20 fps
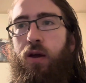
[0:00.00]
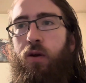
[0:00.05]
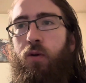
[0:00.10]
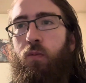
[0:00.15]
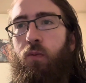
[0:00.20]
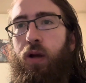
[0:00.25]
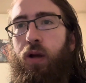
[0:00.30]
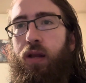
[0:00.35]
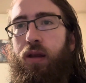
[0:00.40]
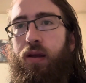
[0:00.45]

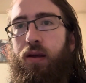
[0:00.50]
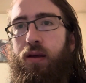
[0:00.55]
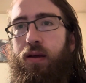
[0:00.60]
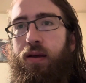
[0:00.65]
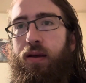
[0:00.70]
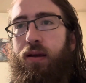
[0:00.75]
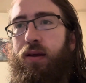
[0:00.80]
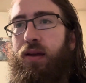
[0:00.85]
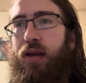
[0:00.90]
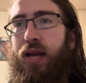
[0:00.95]
when
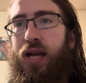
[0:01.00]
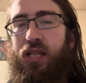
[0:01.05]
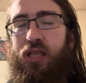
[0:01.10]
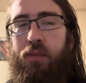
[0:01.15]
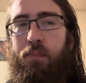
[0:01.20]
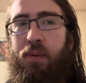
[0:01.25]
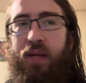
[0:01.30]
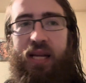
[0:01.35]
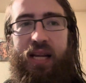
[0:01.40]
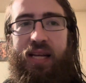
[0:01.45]

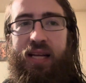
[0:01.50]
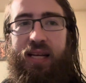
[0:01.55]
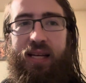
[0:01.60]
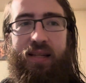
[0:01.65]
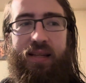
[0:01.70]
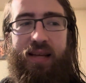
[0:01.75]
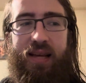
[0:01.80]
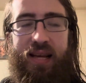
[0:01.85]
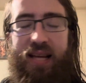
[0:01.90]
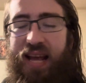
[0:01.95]
at
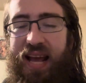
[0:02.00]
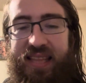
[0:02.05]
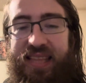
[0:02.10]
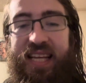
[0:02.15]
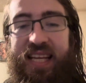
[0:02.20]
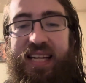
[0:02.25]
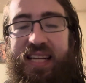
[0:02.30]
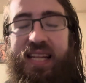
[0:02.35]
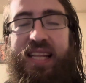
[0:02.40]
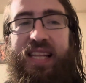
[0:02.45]

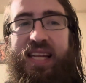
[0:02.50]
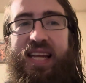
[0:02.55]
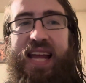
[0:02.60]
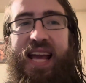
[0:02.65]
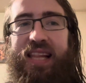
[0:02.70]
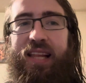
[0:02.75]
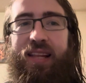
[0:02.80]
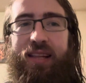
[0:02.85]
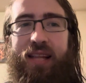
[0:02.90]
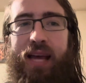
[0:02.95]
the end of the
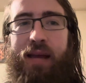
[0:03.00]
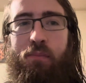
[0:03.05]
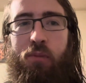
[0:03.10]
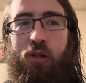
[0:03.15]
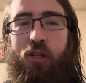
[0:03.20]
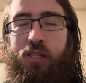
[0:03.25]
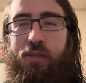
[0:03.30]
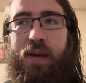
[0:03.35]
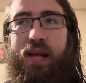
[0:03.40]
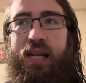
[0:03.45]
day, the
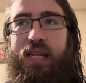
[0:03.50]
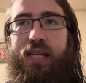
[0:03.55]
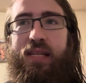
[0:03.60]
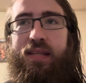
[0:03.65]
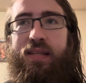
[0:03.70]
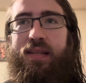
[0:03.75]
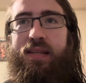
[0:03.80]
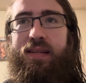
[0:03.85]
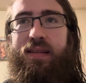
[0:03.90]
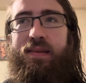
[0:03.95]
label is
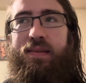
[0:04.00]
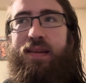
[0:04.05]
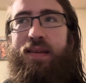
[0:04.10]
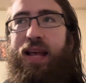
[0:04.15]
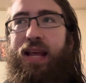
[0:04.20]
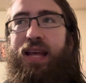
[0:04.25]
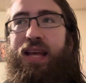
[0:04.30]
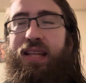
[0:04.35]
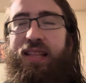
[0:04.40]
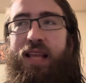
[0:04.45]

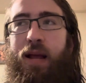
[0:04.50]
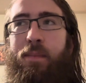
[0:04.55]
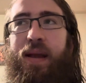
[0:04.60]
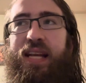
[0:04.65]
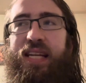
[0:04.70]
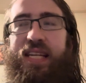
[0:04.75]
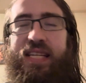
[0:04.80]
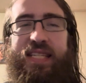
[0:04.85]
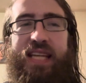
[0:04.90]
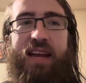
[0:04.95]
they're
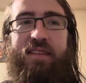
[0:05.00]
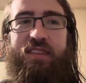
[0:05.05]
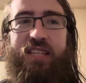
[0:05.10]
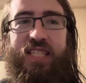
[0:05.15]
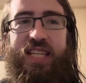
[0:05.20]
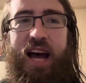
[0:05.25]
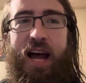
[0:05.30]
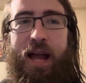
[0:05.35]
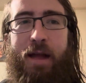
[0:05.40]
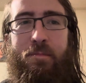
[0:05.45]
made to save us
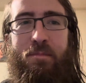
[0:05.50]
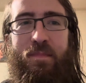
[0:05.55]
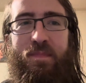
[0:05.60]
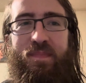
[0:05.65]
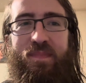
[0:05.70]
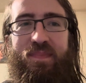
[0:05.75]
time.